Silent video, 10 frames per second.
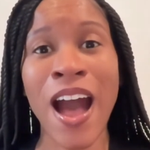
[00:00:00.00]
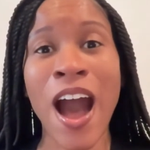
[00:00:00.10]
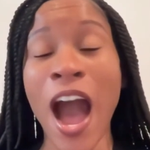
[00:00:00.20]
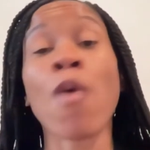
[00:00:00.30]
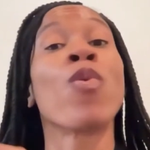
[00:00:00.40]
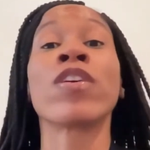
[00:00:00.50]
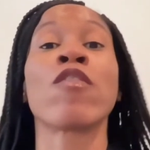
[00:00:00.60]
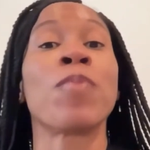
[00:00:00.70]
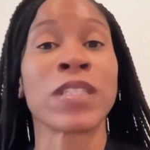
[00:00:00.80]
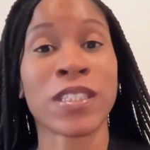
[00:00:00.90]
I wouldn't have
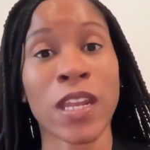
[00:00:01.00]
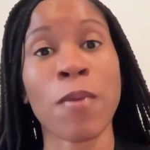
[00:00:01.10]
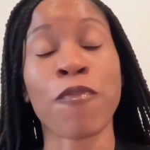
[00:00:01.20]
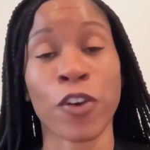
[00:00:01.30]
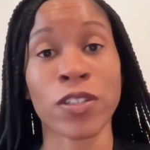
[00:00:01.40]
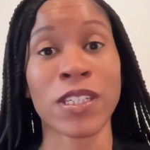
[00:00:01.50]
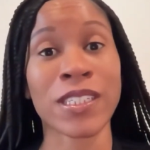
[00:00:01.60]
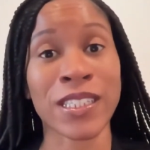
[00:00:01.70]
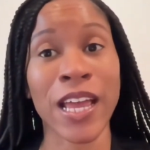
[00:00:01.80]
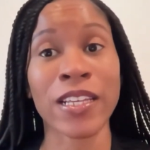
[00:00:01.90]
been set up for
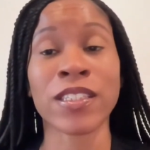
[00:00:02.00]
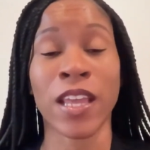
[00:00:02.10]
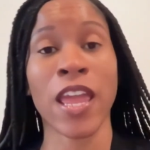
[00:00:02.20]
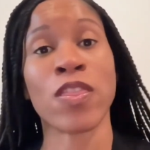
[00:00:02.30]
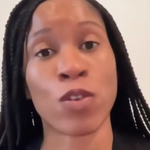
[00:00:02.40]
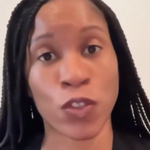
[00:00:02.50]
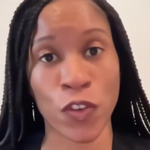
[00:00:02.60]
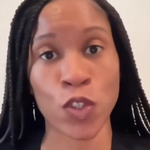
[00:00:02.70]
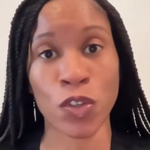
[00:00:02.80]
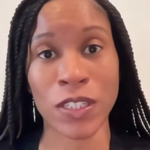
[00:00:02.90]
success in those
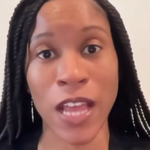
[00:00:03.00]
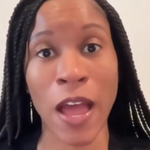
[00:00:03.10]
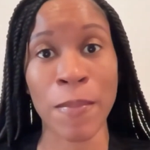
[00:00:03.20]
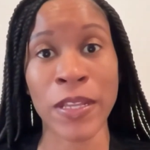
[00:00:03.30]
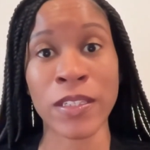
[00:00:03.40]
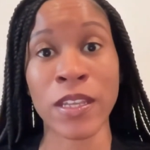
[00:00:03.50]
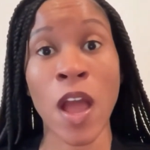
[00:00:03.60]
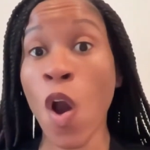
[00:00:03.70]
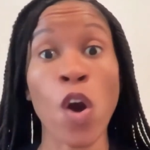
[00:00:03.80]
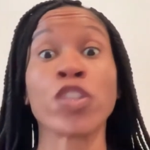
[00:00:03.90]
future assignments
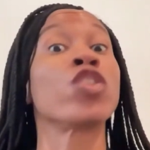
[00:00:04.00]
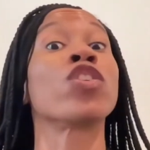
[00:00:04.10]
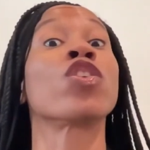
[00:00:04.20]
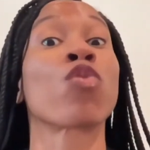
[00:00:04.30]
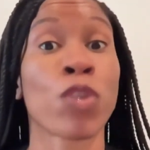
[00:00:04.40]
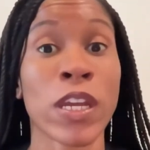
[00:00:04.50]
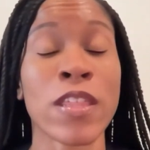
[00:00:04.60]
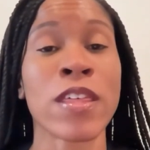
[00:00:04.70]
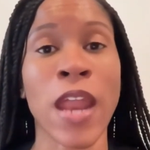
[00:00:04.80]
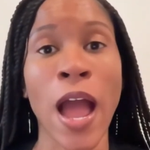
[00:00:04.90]
or to the degree
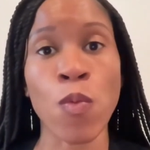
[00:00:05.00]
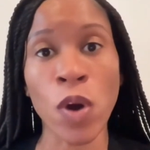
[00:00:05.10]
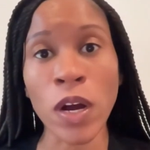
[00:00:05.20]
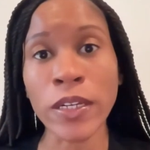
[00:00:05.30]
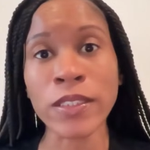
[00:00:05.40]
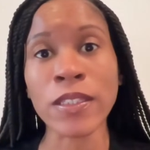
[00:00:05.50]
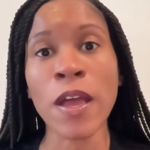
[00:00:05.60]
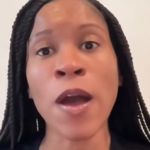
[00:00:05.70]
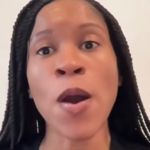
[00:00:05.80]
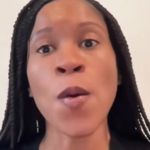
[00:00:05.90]
that I was.
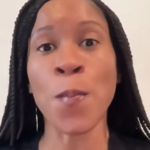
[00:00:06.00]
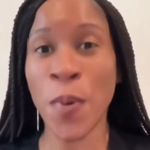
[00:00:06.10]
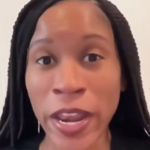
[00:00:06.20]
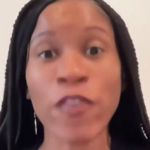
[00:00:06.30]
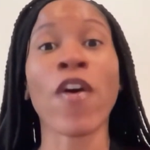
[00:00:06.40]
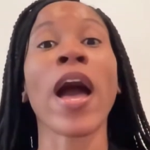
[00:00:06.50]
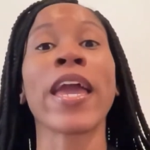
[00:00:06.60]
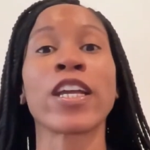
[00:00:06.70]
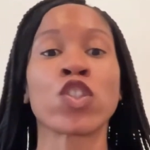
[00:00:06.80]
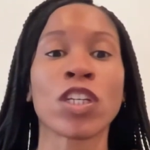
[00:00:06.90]
But if I
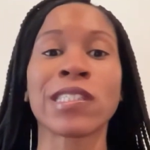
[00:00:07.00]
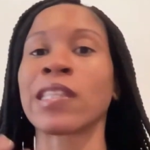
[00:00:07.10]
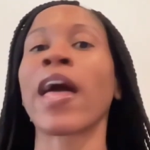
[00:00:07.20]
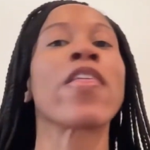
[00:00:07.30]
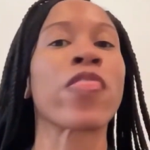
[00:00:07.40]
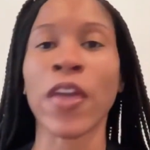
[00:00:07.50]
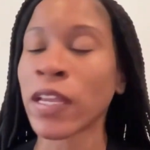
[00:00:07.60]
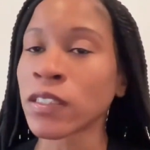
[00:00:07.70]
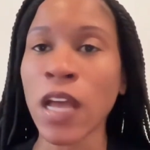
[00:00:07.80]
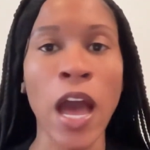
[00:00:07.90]
had just let things
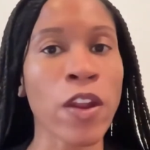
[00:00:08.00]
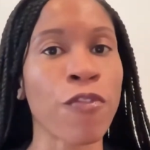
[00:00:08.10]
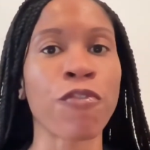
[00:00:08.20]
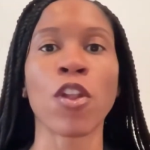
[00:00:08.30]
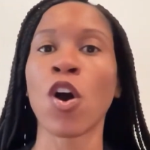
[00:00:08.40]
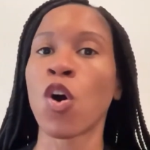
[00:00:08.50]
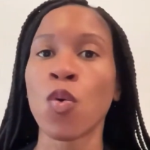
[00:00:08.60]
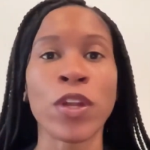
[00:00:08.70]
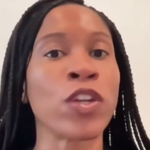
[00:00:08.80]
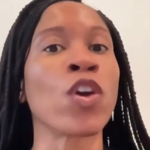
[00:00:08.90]
kind of flow
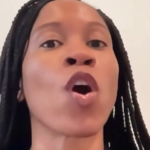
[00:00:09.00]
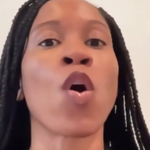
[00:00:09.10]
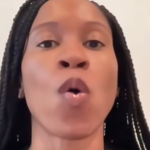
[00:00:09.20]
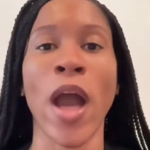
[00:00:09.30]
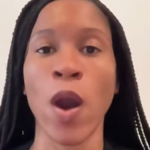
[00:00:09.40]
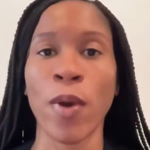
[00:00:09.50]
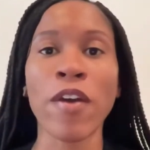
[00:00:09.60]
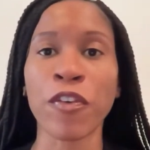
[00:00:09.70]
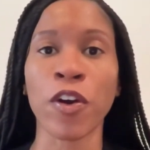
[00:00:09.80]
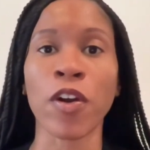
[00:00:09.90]
and go,
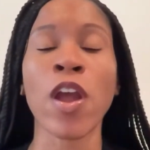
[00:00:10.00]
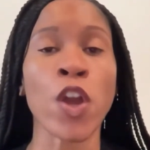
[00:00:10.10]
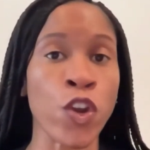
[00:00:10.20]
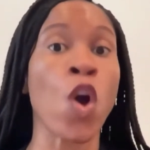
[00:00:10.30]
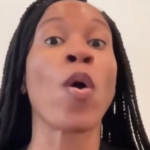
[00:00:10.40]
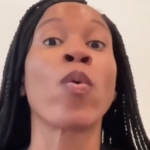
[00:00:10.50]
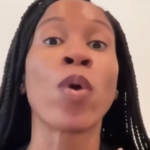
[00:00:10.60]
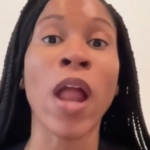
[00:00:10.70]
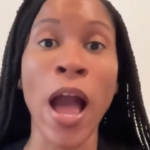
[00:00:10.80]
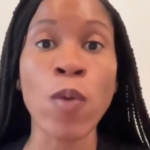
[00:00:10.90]
however, knowing what
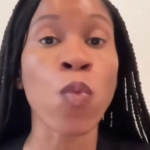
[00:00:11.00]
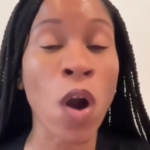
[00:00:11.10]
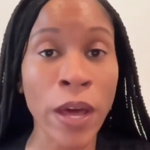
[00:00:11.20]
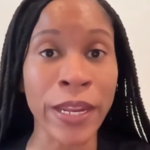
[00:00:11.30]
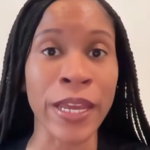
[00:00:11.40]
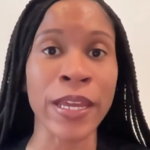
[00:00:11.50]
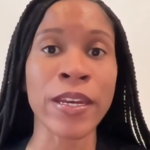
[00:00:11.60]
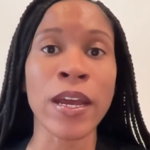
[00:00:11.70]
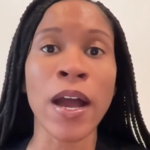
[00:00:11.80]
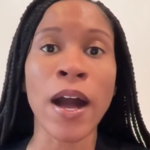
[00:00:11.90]
I wanted,
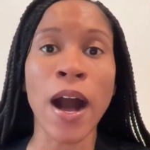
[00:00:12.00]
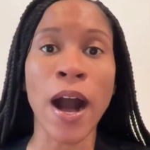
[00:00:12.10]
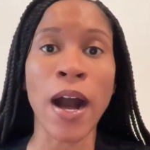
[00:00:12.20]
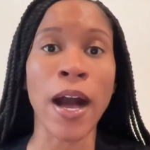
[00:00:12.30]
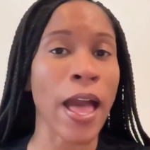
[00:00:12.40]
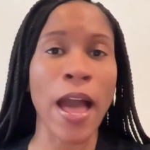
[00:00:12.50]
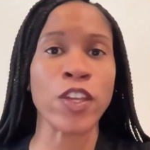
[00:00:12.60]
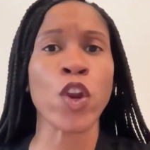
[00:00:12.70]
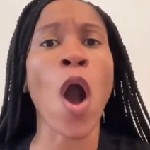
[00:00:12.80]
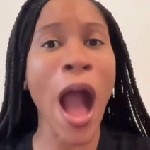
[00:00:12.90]

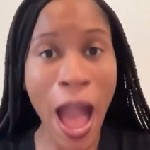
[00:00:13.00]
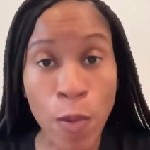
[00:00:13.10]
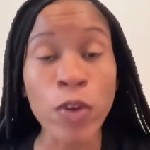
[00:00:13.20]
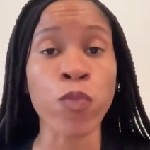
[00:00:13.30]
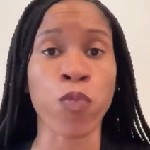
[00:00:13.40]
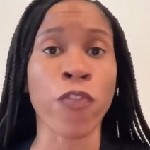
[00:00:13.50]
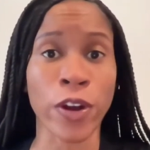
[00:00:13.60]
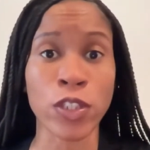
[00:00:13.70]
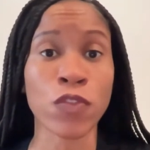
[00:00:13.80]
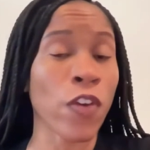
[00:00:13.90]
I would have
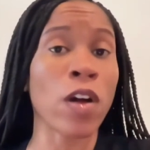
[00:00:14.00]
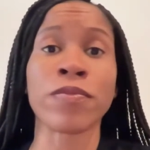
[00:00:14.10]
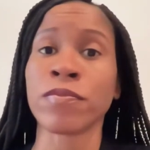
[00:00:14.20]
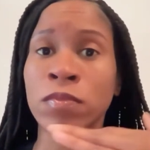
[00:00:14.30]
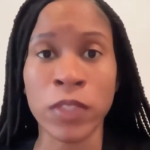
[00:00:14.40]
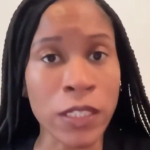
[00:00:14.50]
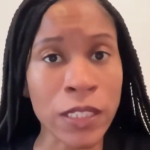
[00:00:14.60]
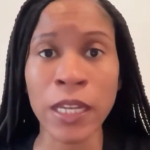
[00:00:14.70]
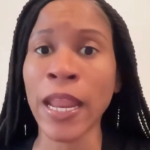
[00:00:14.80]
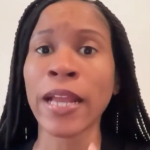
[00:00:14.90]
first felt
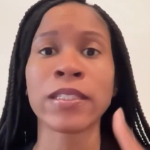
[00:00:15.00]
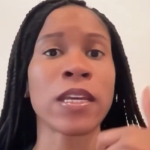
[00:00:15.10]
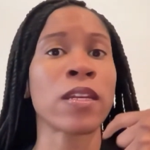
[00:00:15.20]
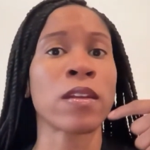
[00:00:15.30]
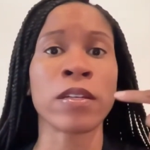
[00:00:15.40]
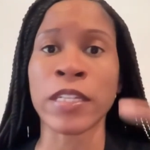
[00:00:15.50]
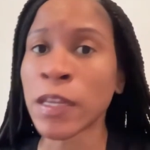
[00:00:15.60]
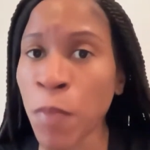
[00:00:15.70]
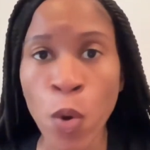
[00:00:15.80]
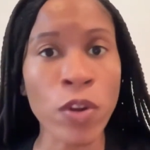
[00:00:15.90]
disconnected,
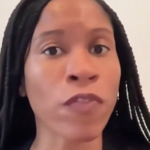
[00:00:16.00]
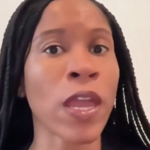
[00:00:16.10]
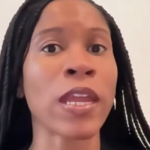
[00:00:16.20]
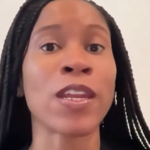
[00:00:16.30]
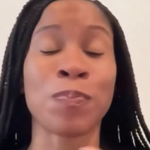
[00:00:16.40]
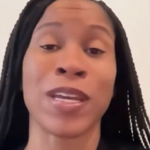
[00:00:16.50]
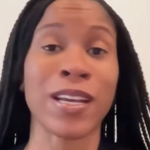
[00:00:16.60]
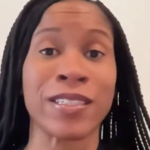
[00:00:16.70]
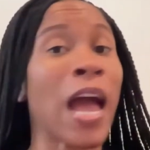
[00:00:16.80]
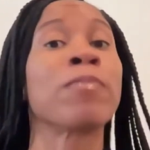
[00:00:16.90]
demotivated because
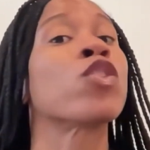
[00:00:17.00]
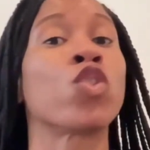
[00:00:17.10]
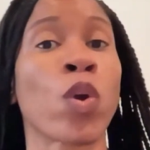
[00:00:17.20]
I'm just doing